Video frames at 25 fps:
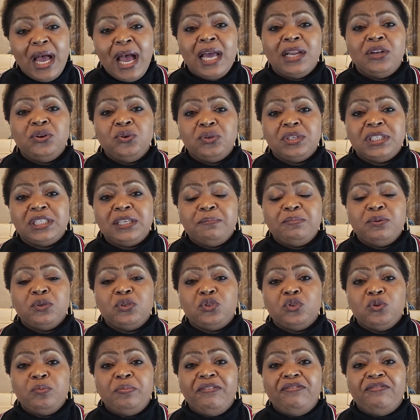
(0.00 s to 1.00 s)
are not
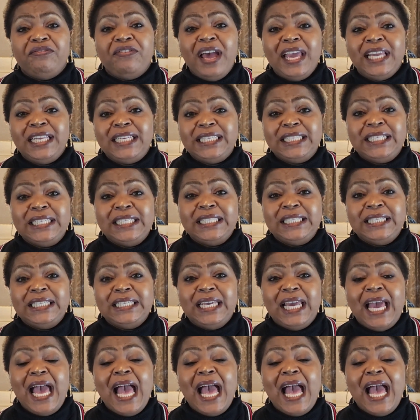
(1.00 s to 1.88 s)
supposed to be fighting